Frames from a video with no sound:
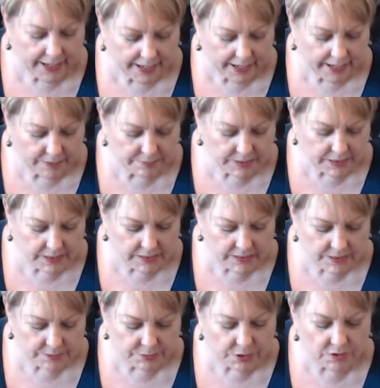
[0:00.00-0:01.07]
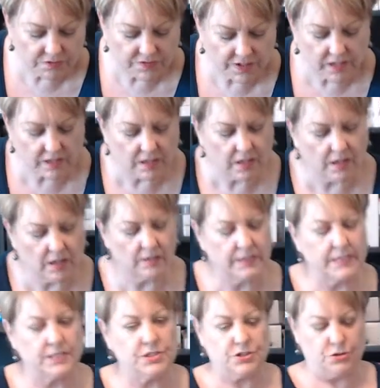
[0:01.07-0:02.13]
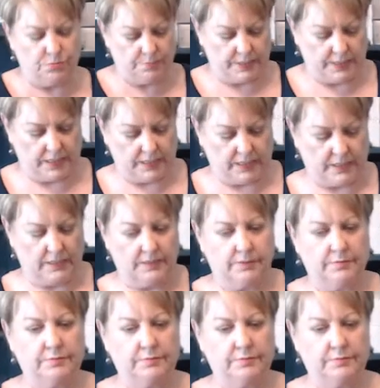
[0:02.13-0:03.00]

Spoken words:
And because the profile card is too big,